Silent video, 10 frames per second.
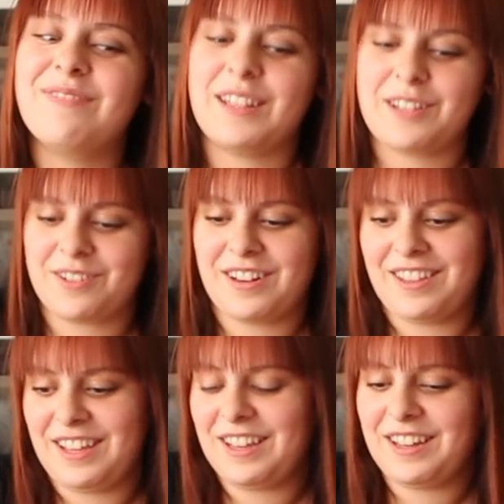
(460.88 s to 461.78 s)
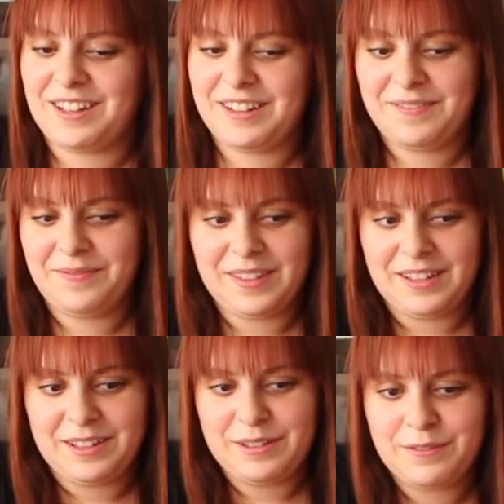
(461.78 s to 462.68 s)
Let's try the uh,
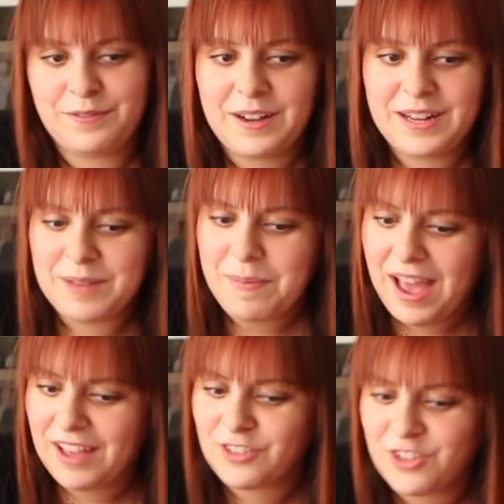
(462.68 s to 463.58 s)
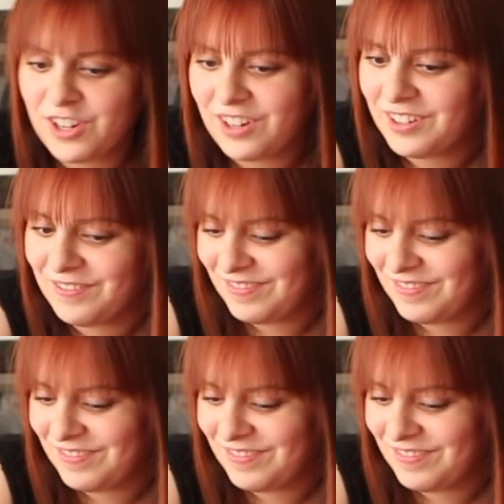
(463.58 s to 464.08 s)
funny pasture